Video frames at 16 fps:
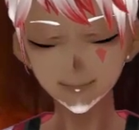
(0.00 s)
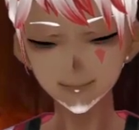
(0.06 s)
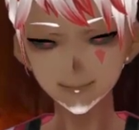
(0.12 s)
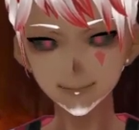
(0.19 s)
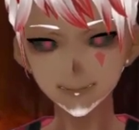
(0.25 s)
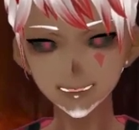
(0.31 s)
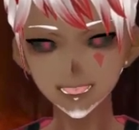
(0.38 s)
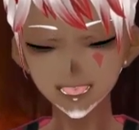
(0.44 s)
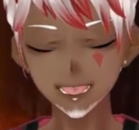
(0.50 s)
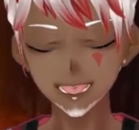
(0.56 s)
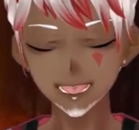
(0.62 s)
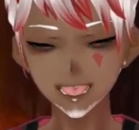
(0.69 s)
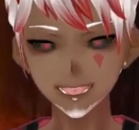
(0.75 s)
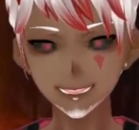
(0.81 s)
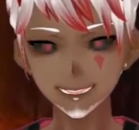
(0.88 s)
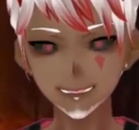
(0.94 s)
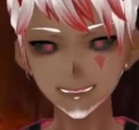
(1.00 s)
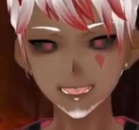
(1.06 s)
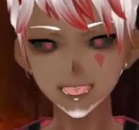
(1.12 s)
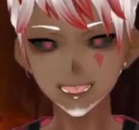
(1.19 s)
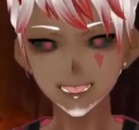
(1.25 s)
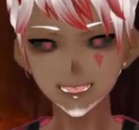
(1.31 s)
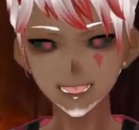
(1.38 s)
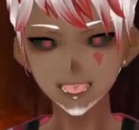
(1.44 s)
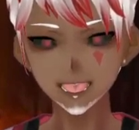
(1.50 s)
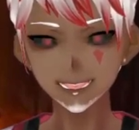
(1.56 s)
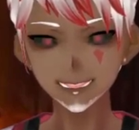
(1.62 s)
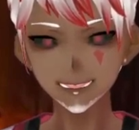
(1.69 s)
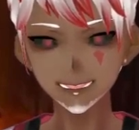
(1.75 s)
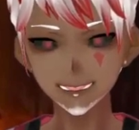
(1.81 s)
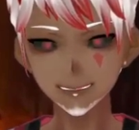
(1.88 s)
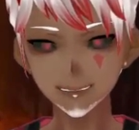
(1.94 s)
something tells me
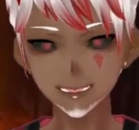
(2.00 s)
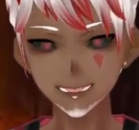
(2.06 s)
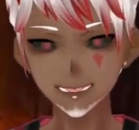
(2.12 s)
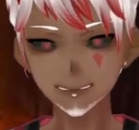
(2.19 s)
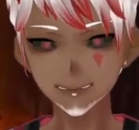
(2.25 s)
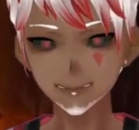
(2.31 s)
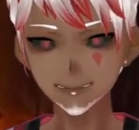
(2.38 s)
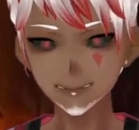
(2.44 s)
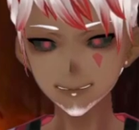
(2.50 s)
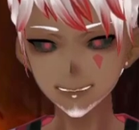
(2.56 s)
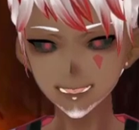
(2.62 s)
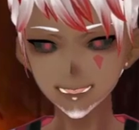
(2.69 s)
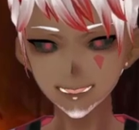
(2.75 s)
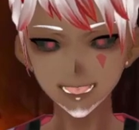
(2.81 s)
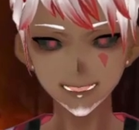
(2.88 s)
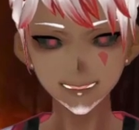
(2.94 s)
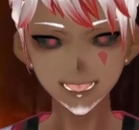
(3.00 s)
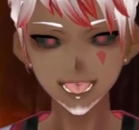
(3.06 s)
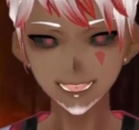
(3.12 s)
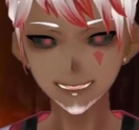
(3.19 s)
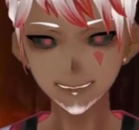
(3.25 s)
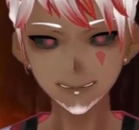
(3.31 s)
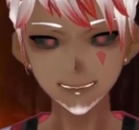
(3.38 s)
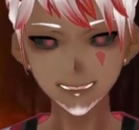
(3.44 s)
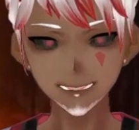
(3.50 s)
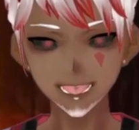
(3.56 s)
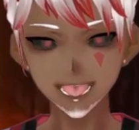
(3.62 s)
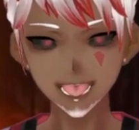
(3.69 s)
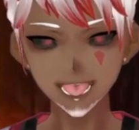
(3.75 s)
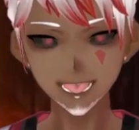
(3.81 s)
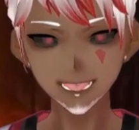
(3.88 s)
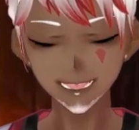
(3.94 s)
that it's not the last
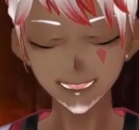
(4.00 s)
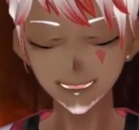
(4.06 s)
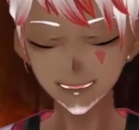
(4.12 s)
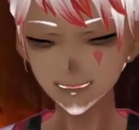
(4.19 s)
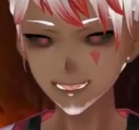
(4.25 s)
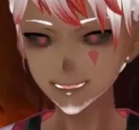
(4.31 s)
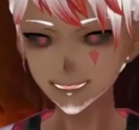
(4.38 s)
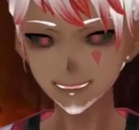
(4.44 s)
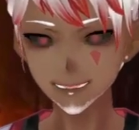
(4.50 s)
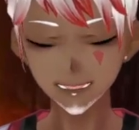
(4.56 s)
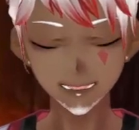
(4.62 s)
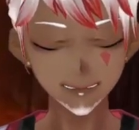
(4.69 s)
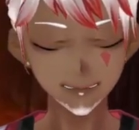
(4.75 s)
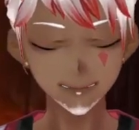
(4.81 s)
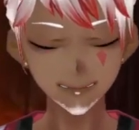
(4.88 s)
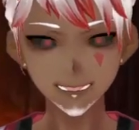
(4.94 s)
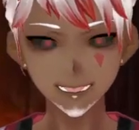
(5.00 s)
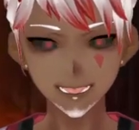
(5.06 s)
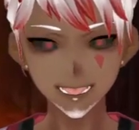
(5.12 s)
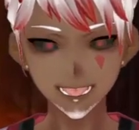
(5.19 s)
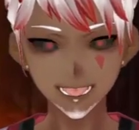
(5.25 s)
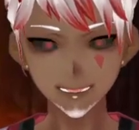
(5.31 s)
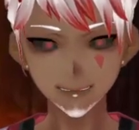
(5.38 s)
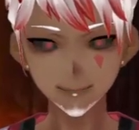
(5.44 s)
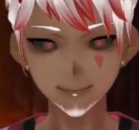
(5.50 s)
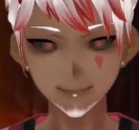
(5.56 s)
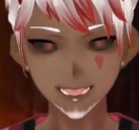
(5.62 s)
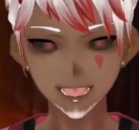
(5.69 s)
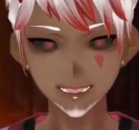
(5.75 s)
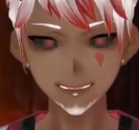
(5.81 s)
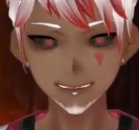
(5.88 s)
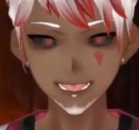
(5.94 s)
I have ever seen
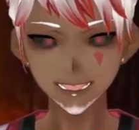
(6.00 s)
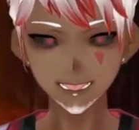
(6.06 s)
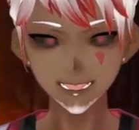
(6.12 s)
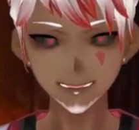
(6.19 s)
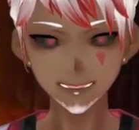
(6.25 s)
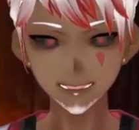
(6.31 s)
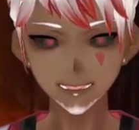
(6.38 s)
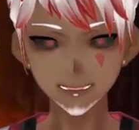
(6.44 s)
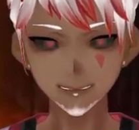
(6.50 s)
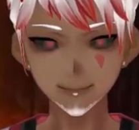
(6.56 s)
of this creature.